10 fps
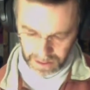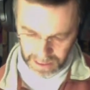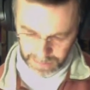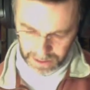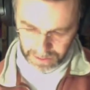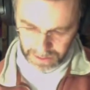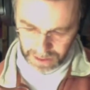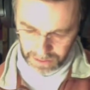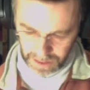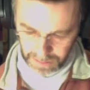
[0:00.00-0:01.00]
absolutely
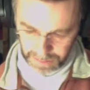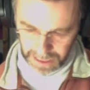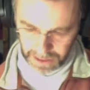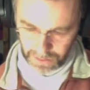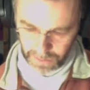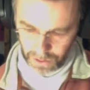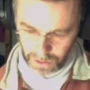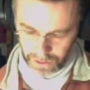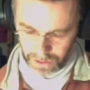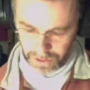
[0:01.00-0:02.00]
in the right place, of
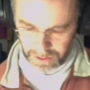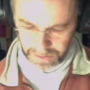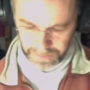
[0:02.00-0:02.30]
course.